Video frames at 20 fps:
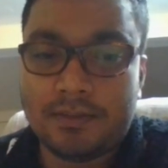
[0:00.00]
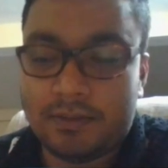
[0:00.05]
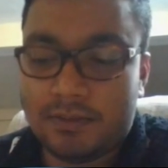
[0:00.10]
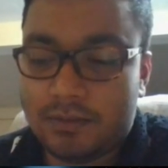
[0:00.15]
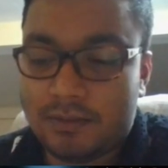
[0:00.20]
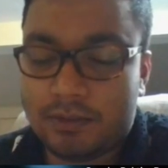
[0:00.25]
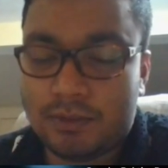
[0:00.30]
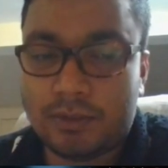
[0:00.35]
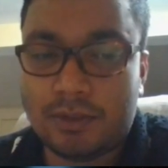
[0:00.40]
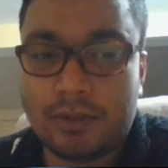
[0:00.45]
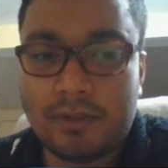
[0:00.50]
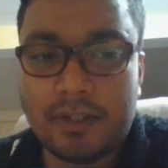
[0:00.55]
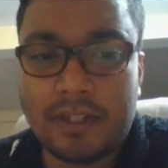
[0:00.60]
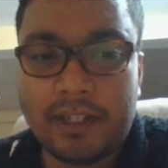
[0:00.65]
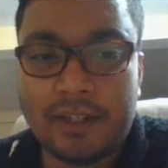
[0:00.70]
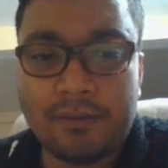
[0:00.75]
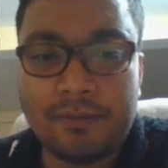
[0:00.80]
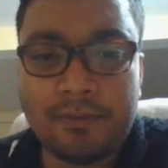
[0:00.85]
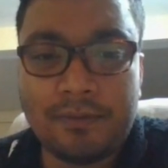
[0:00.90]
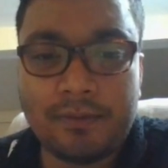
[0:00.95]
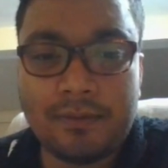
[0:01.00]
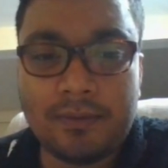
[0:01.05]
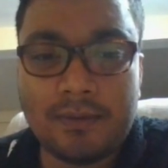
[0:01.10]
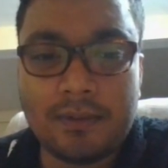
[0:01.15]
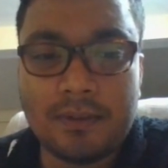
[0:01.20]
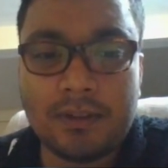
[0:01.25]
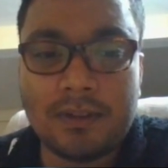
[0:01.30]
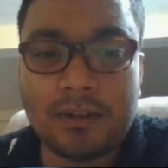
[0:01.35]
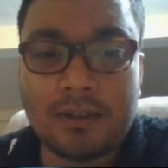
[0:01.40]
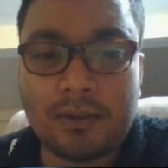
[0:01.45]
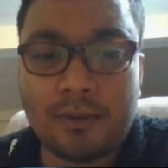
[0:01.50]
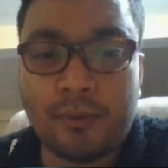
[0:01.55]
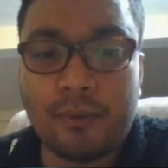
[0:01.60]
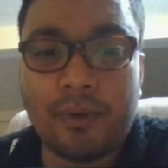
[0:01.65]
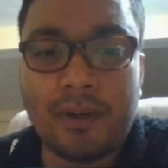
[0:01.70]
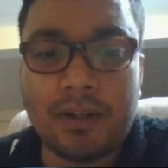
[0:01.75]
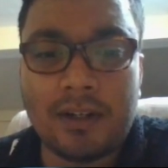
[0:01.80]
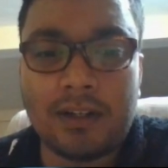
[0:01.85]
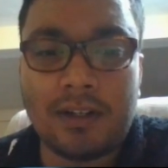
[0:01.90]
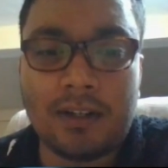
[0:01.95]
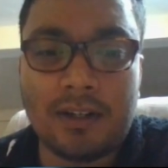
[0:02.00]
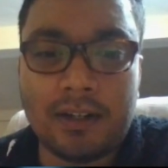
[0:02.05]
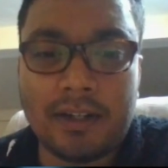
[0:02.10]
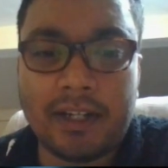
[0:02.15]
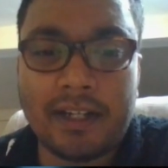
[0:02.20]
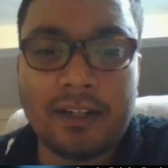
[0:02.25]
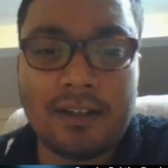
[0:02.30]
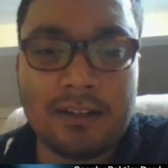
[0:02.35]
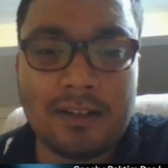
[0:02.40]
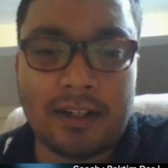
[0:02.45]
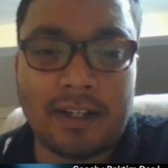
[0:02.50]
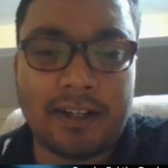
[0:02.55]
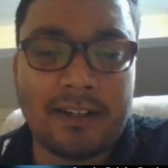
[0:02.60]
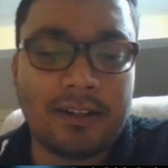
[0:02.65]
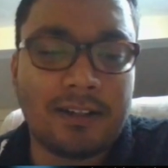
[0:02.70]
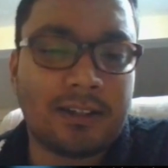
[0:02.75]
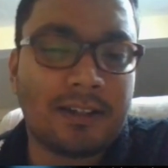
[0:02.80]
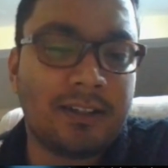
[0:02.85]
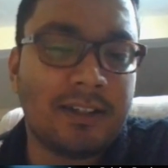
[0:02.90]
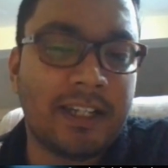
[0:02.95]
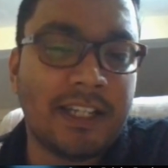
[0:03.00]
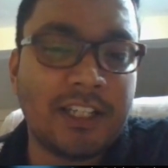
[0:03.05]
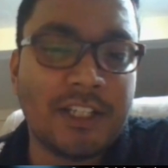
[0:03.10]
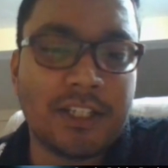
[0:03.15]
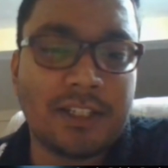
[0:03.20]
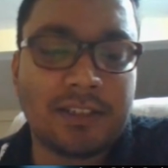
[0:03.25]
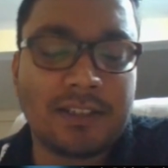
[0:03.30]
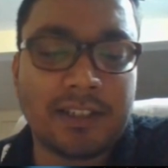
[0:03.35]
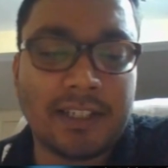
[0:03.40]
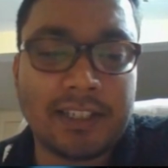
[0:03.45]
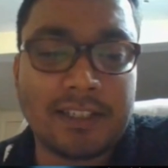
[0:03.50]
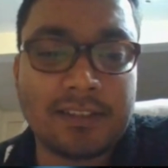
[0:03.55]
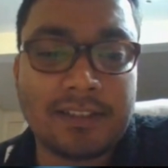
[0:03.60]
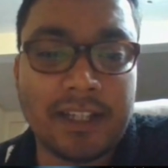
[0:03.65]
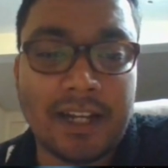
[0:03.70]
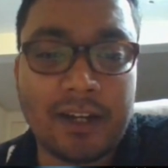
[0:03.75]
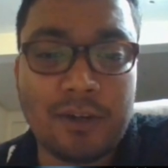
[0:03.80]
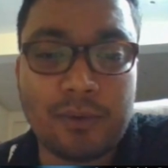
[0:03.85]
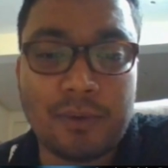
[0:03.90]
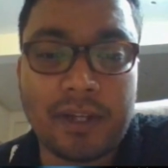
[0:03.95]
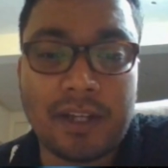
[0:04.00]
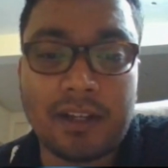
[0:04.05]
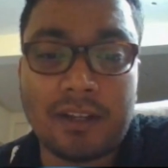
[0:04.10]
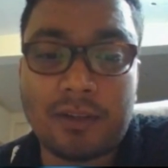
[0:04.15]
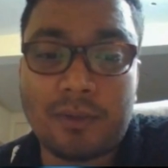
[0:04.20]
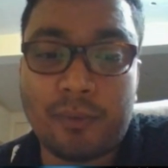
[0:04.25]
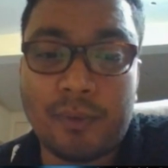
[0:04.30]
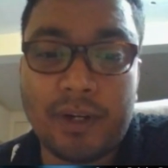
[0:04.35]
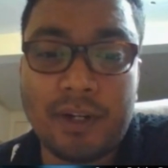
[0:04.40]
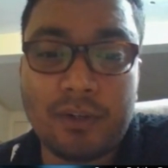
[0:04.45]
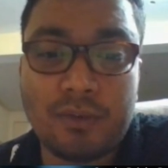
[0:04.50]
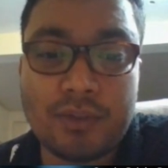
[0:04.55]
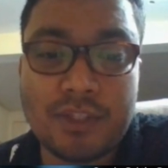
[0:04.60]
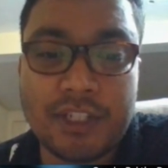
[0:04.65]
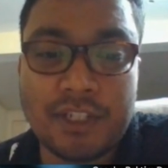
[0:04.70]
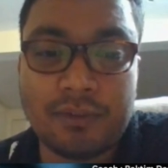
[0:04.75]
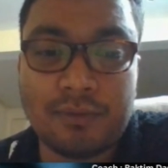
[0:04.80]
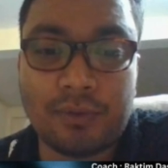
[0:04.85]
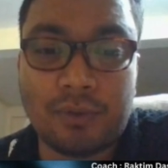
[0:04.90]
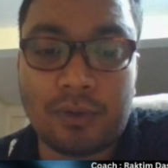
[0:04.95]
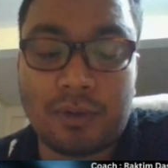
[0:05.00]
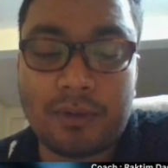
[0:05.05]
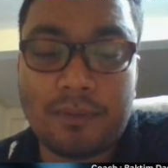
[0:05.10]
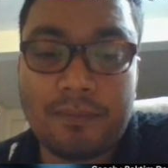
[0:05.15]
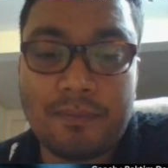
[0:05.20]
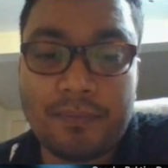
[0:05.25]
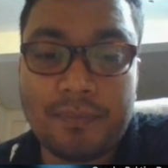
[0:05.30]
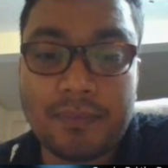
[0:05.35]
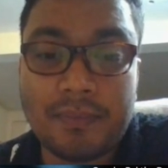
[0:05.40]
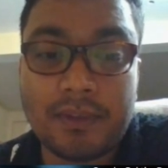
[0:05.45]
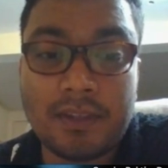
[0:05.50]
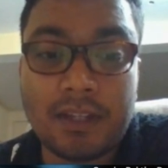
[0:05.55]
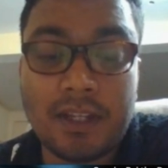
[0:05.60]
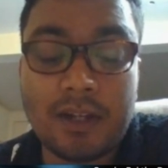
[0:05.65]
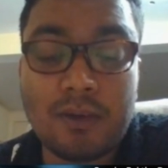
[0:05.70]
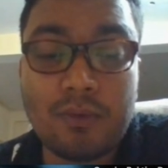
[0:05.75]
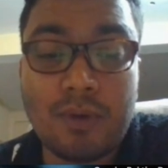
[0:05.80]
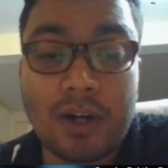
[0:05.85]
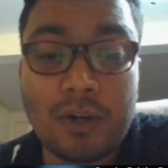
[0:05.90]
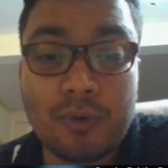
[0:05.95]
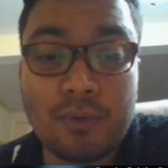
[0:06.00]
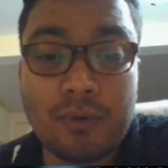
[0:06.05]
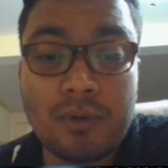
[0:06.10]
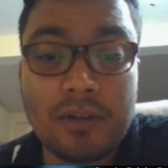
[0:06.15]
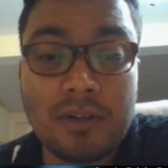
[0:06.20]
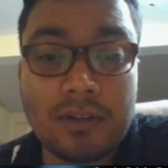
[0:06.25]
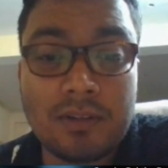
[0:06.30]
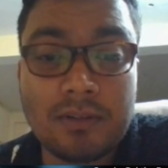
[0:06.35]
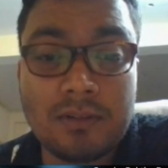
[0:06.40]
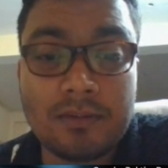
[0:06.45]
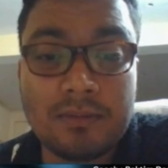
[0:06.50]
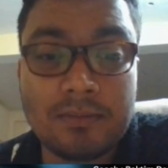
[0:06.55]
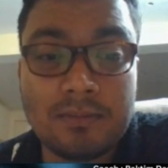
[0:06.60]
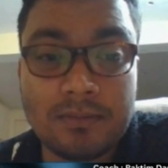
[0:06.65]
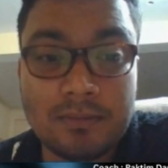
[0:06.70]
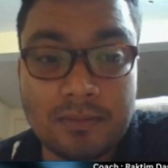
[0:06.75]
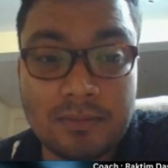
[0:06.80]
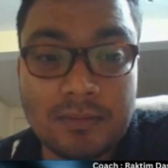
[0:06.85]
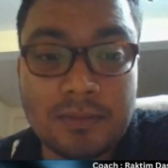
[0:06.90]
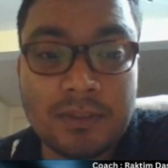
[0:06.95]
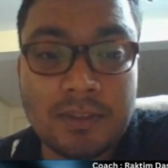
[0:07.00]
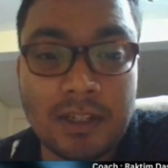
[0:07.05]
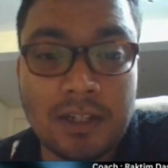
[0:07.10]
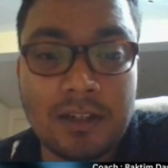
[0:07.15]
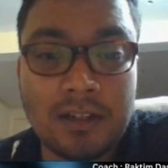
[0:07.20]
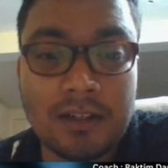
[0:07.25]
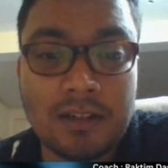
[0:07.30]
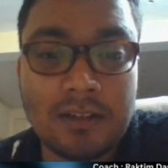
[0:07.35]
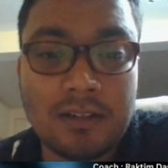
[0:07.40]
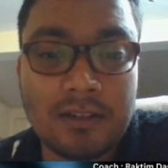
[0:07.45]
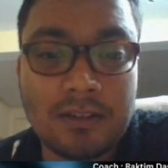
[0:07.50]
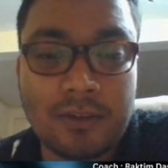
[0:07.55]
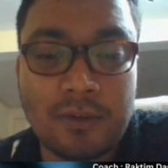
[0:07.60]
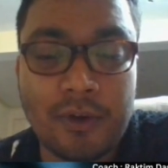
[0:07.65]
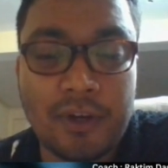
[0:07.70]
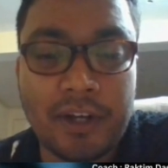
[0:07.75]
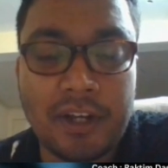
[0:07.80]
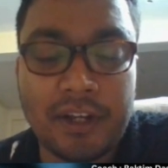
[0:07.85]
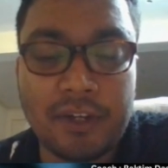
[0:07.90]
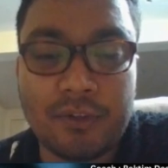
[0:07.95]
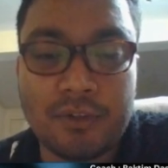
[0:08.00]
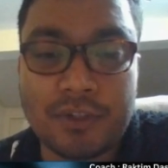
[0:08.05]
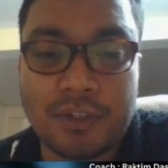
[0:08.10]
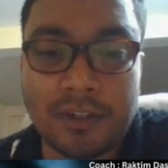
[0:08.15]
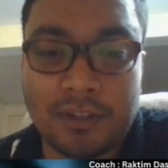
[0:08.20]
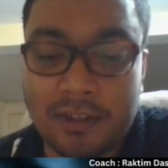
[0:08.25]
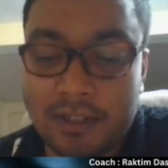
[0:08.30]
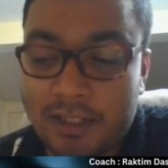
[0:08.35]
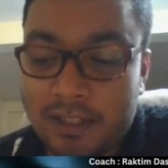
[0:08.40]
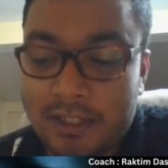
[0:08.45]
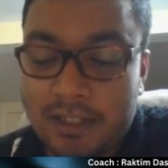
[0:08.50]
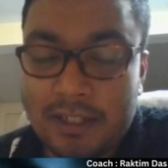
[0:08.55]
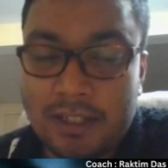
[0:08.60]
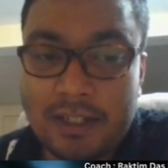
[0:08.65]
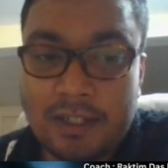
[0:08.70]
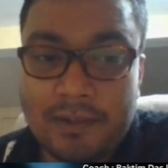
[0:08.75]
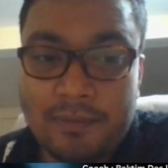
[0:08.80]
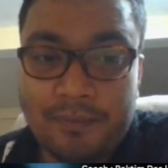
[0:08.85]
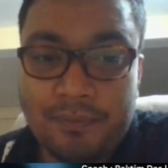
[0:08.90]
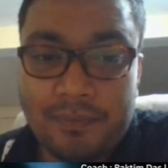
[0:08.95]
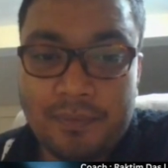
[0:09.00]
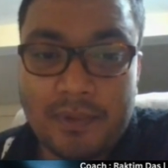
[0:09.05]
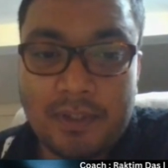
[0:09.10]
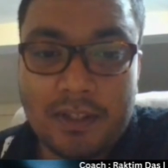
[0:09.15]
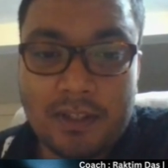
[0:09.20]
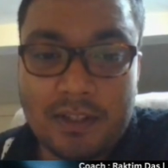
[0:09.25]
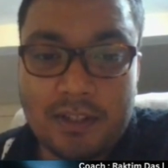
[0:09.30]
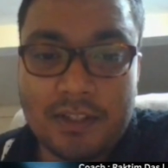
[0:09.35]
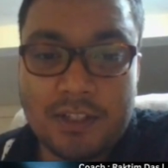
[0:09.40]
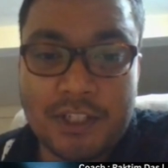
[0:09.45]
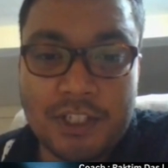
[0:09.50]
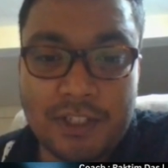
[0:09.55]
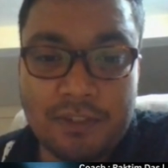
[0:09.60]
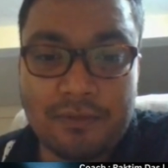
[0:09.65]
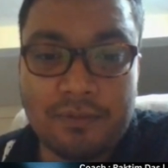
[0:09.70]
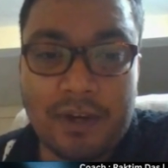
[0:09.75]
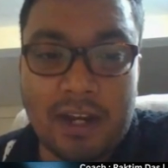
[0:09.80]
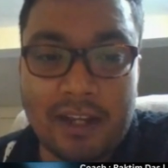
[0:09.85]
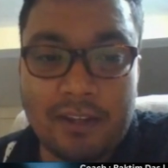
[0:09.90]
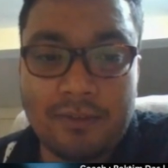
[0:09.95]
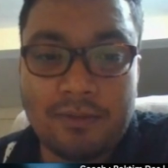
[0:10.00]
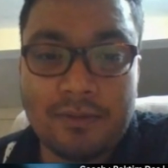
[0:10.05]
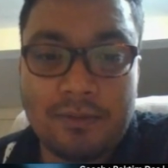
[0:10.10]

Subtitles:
So if in engine says that okay, queen to g4, then what would the continuation? g5,